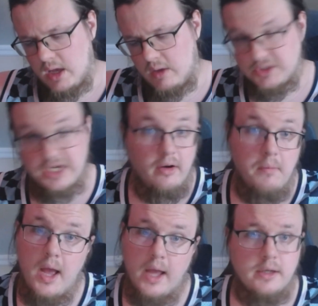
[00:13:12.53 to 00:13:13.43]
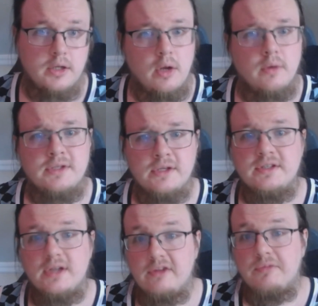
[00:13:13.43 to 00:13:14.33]
Which I don't mind. It's
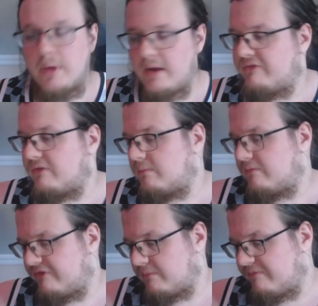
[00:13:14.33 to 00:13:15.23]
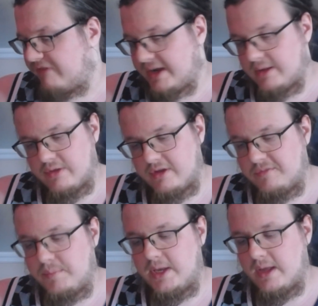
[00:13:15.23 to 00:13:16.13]
a nice break from fighting things,
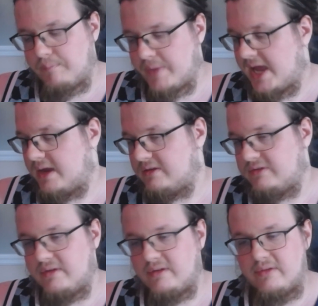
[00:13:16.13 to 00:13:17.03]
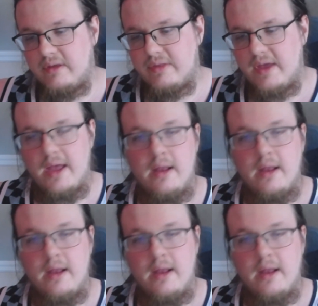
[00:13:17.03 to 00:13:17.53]
beating up baddies, things like that.